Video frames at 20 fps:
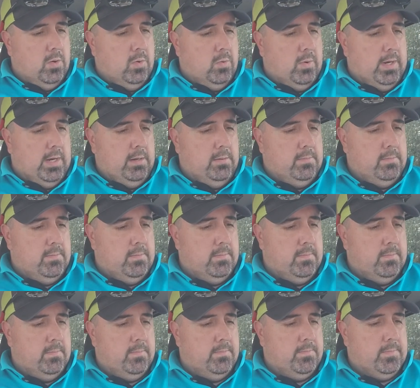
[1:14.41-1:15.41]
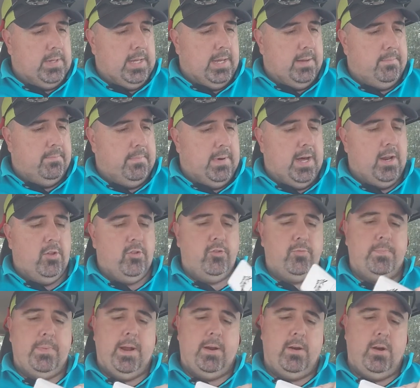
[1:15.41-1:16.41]
Well, yeah, model
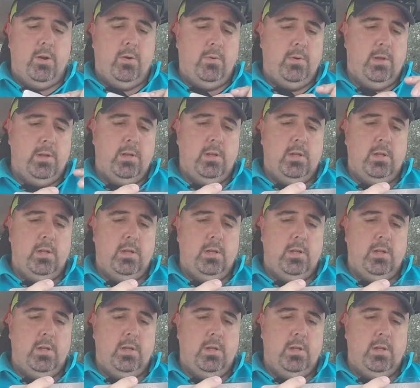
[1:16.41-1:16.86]
Sparrow.